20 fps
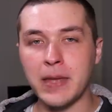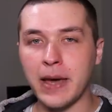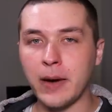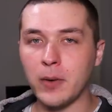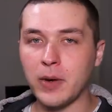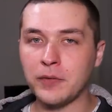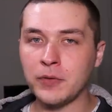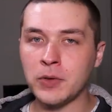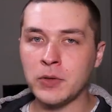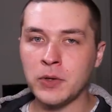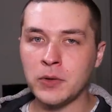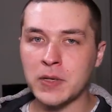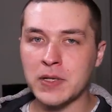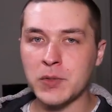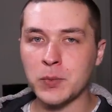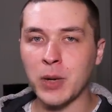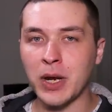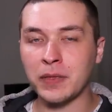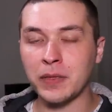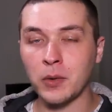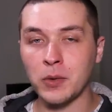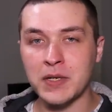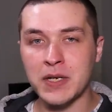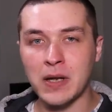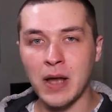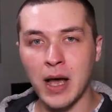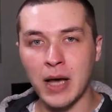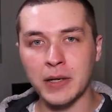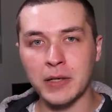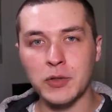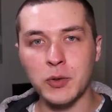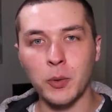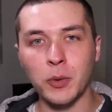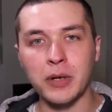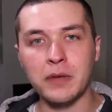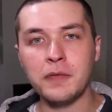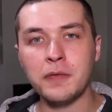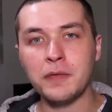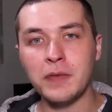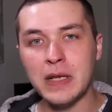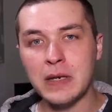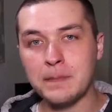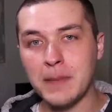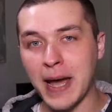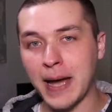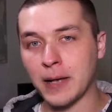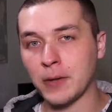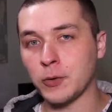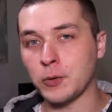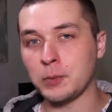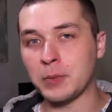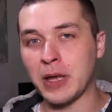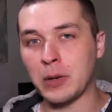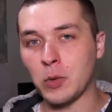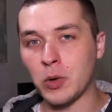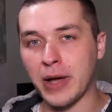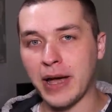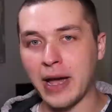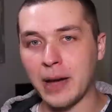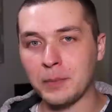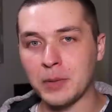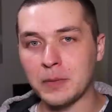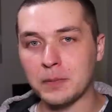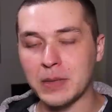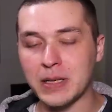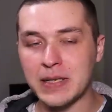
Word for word: Now, if you do this right, there is an auditory feedback loop that will happen,